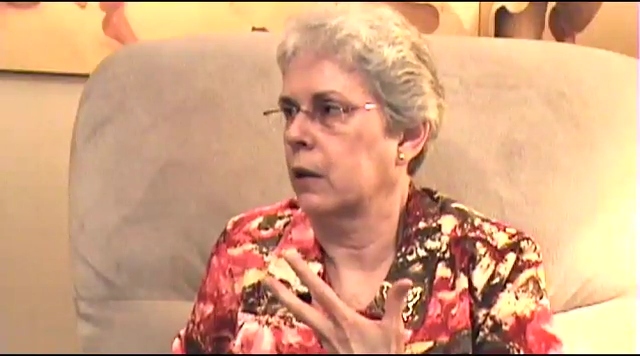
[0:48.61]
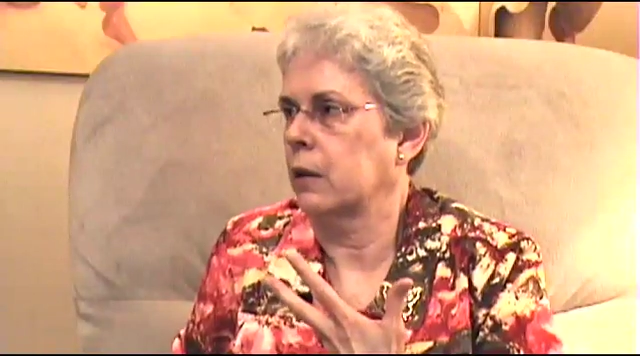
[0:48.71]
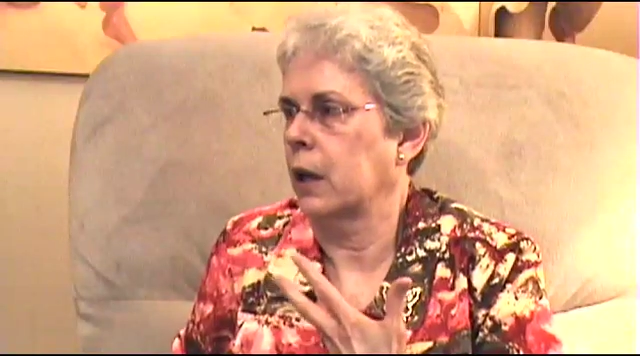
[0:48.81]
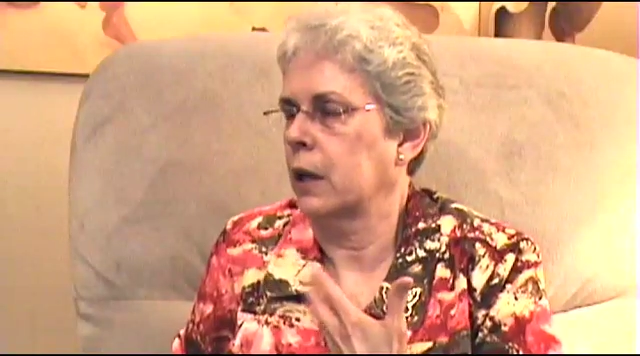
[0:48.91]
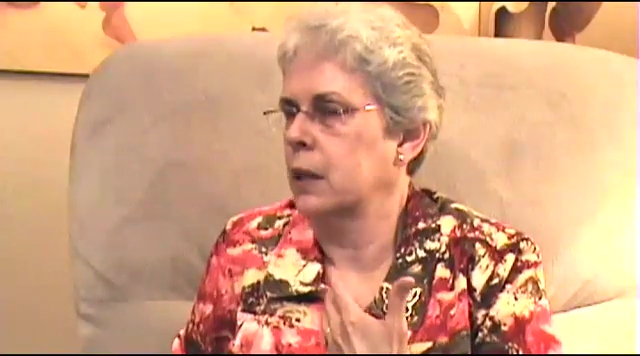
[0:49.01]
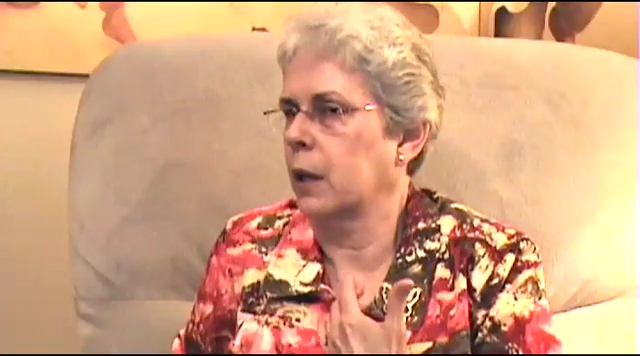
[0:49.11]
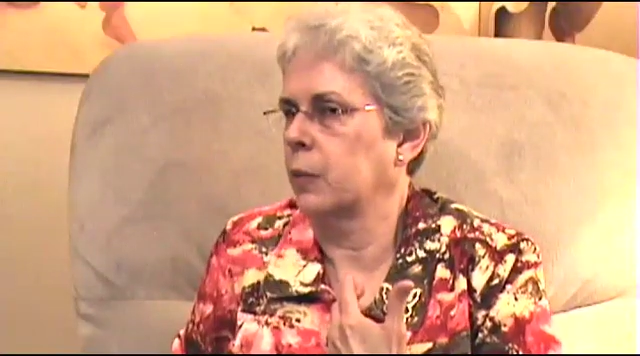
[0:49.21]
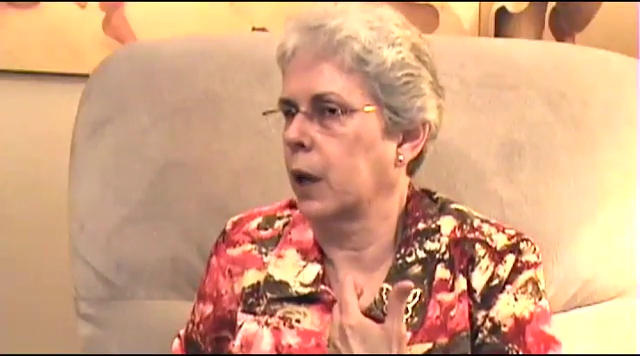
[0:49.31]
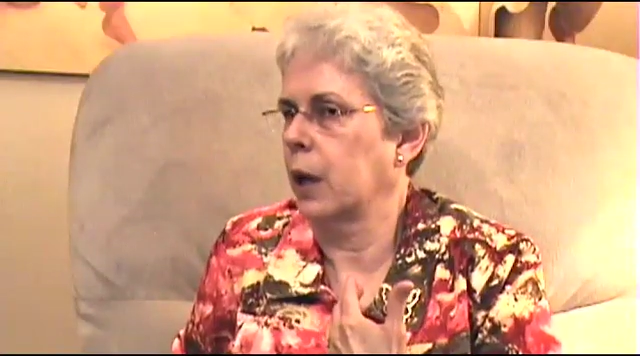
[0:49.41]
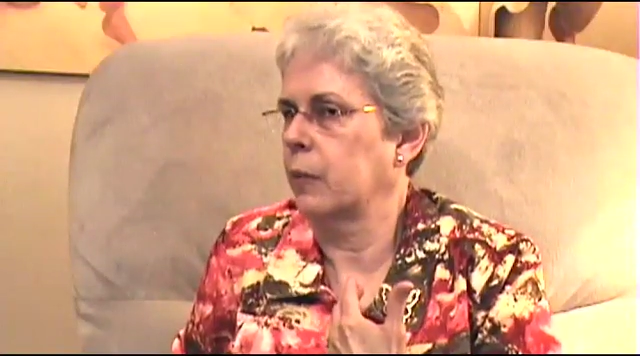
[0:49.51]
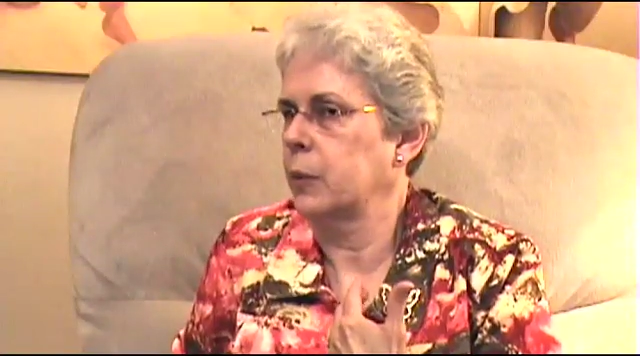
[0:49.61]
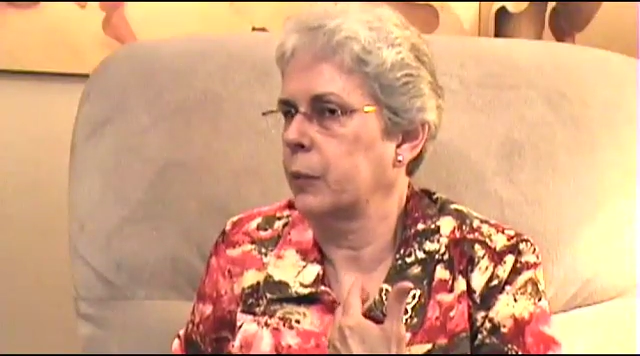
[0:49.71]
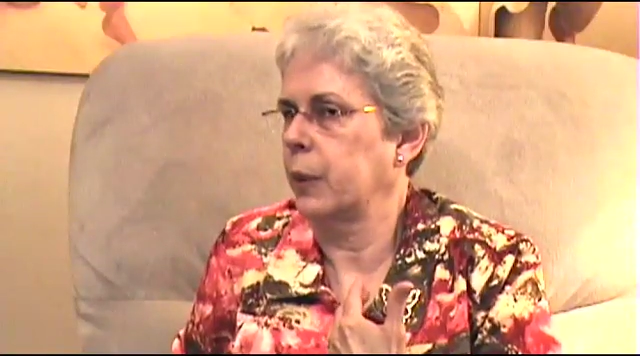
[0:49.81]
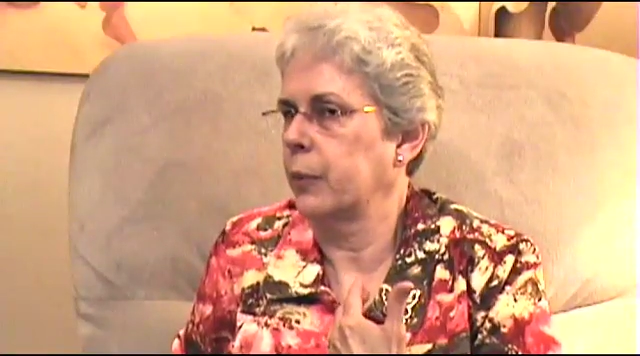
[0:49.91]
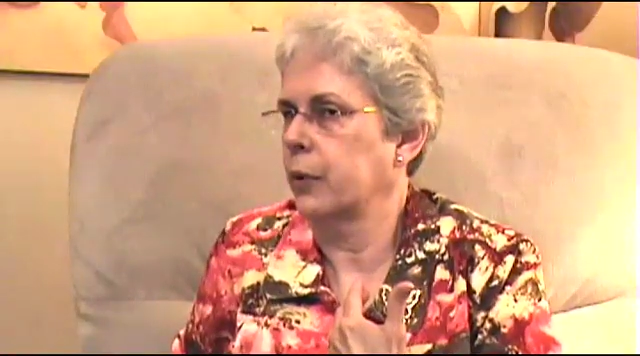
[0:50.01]
like sometimes
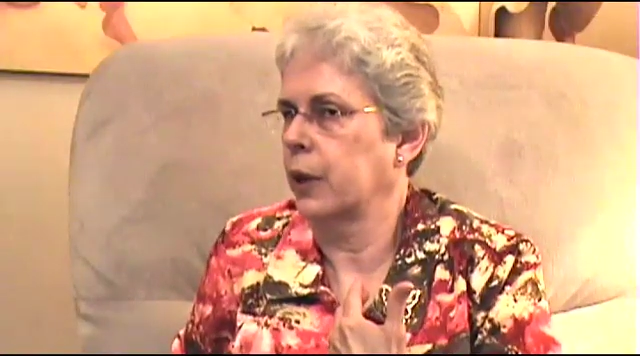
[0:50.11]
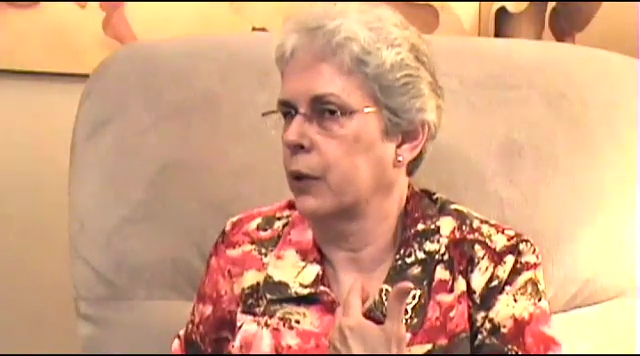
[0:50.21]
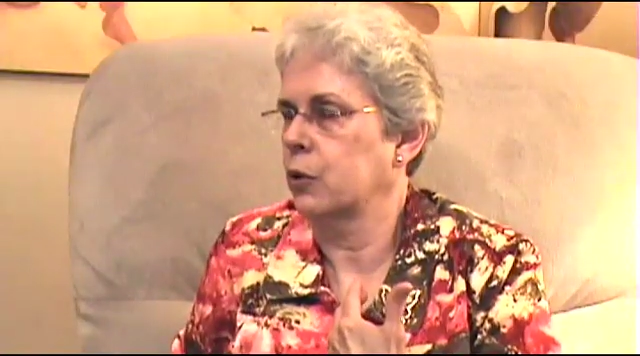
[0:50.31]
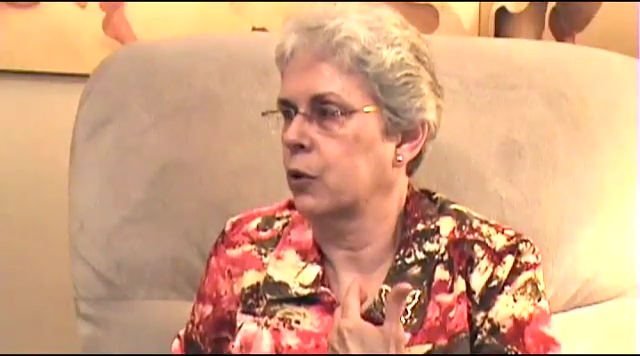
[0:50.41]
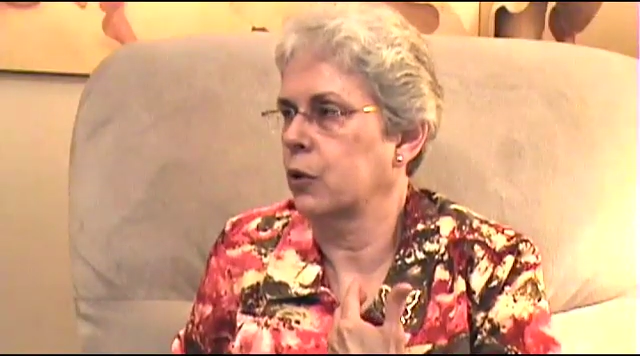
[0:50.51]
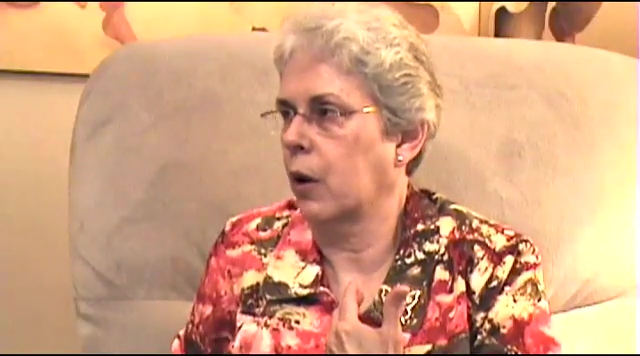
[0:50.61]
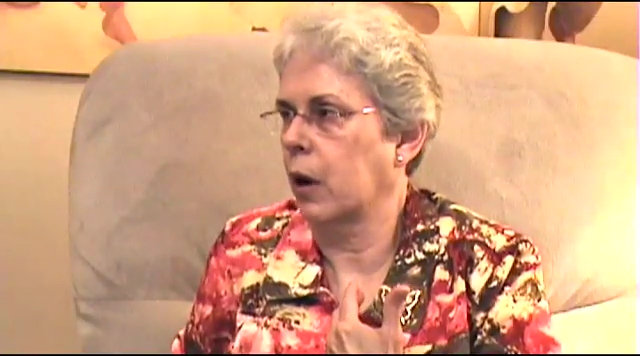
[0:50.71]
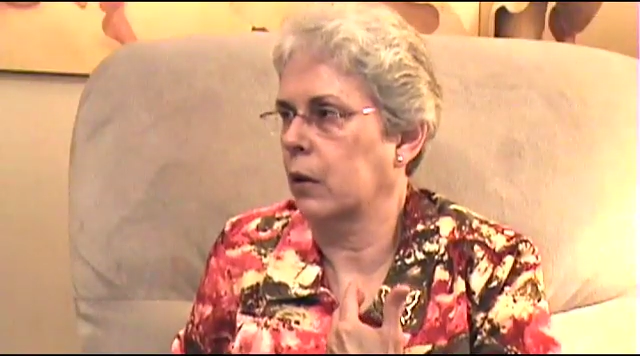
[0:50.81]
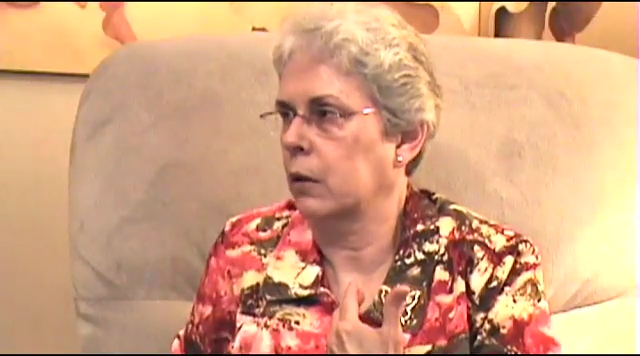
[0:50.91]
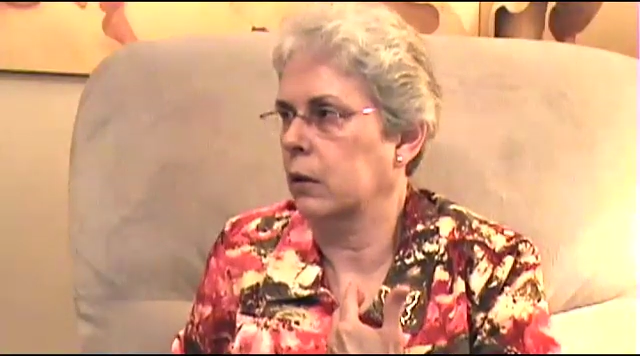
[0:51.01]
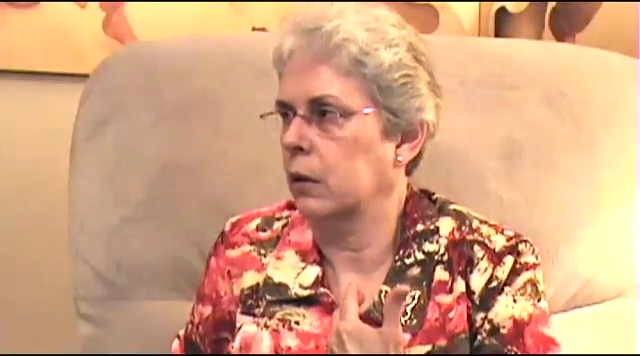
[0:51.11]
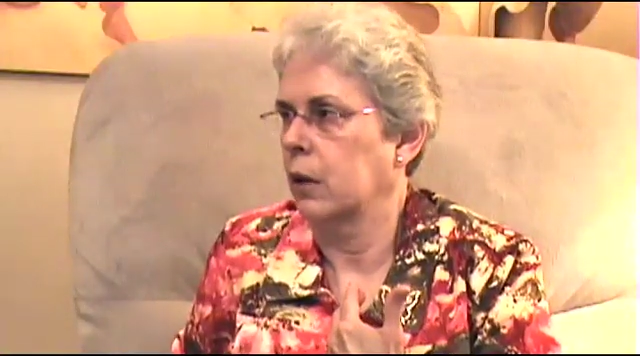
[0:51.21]
people get stalked.